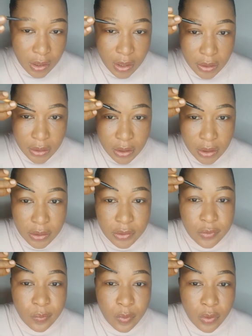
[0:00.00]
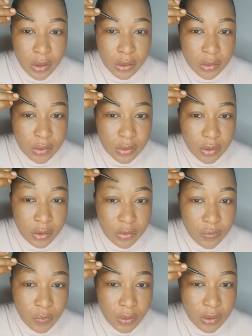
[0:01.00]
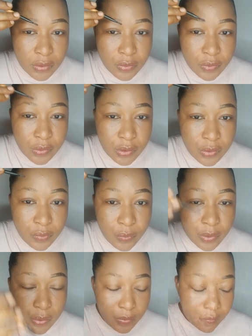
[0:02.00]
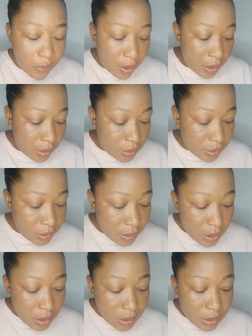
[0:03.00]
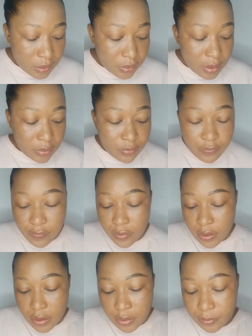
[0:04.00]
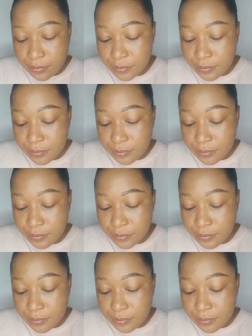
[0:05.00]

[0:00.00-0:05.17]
And then at this point, it went this way, right? That's how you fill in.